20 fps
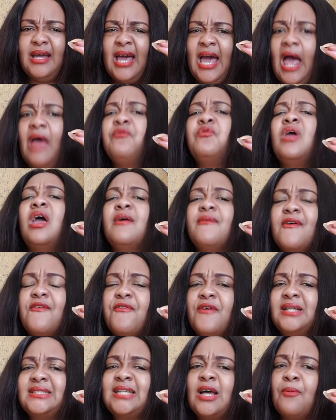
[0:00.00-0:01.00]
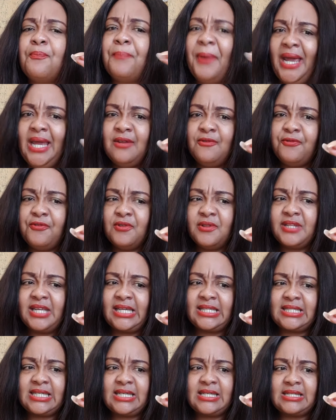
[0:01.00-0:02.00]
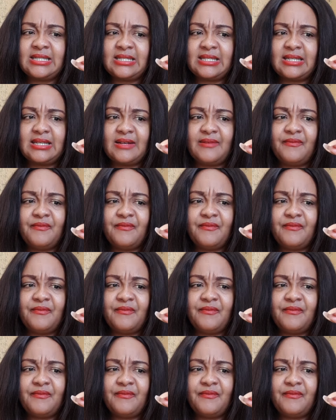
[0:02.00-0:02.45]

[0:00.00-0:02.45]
have you ever felt how painful that is?